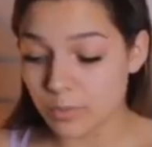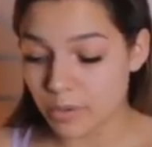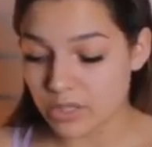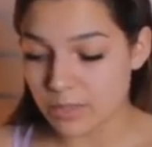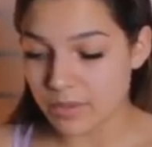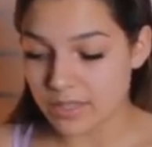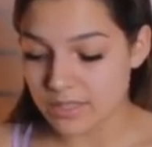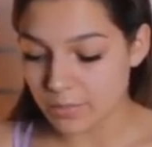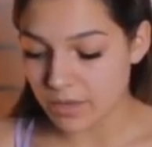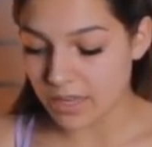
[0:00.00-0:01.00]
to a person, because
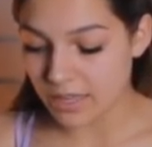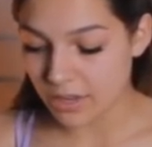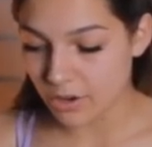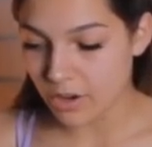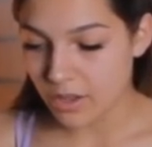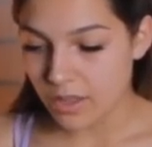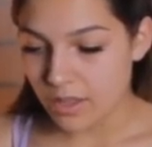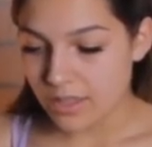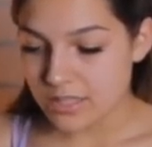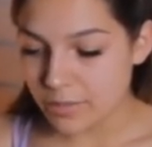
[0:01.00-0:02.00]
somebody here
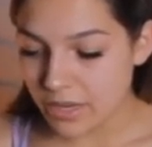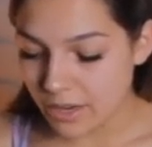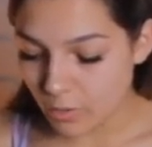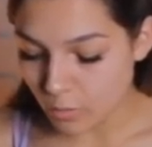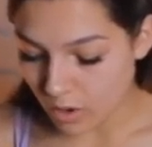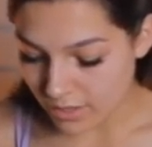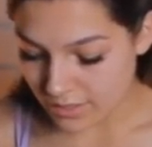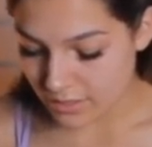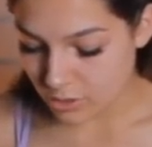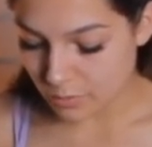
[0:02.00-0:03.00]

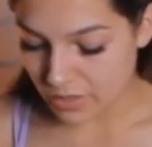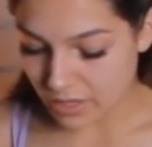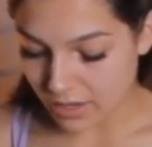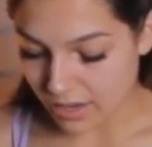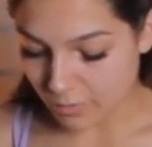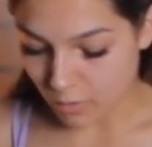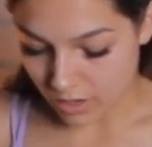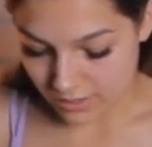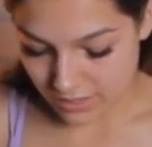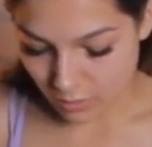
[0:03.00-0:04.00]
wants to be a Knight of Wands.